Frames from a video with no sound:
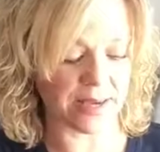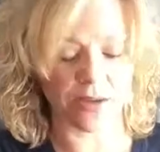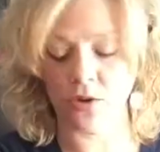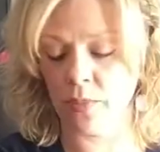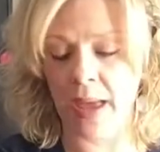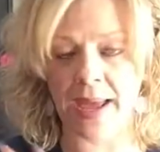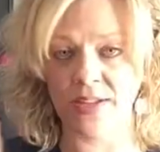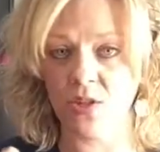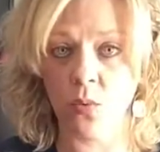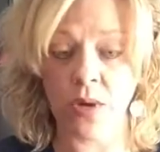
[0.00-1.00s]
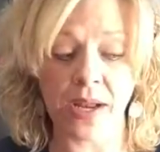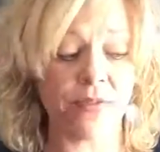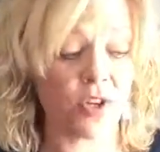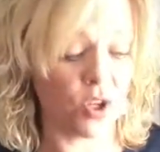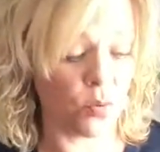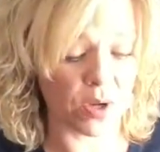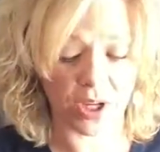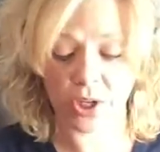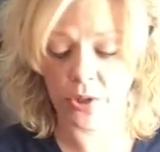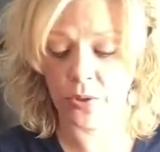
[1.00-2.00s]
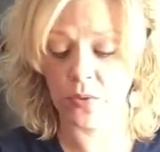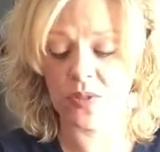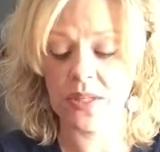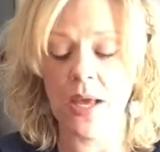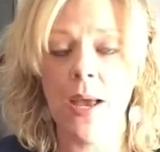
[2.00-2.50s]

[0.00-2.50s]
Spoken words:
down in your bag. So whatever you want to use.